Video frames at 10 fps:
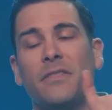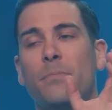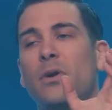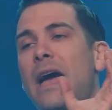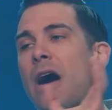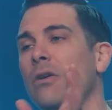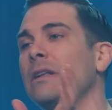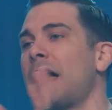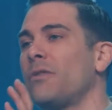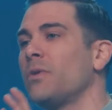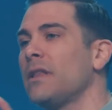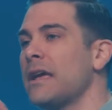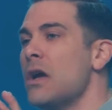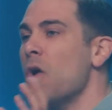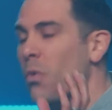In the book, I outline really
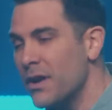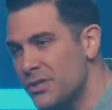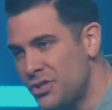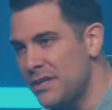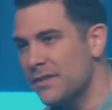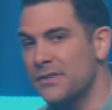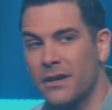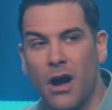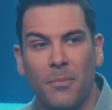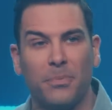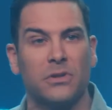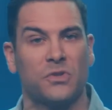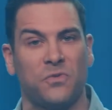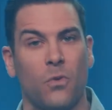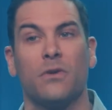what has Jesus
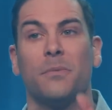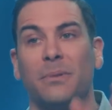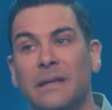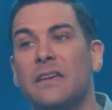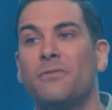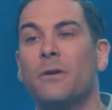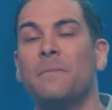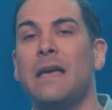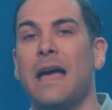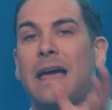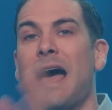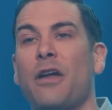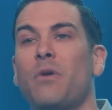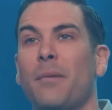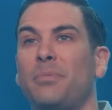accomplished for the believer and how
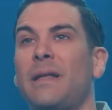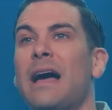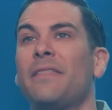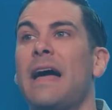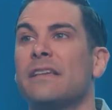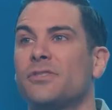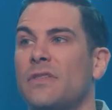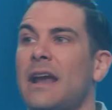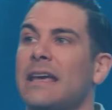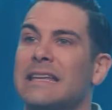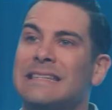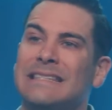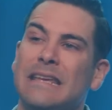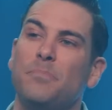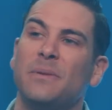do I apply that so that I can
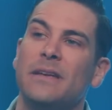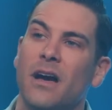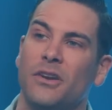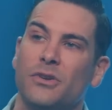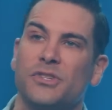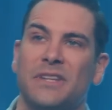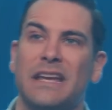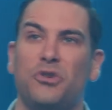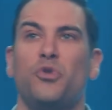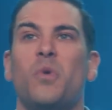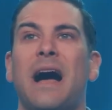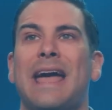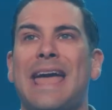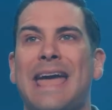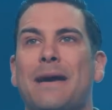deeply understand who I
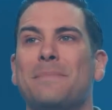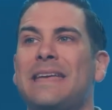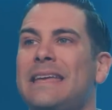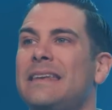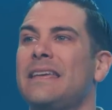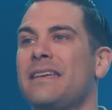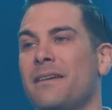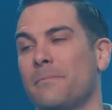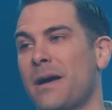am in him.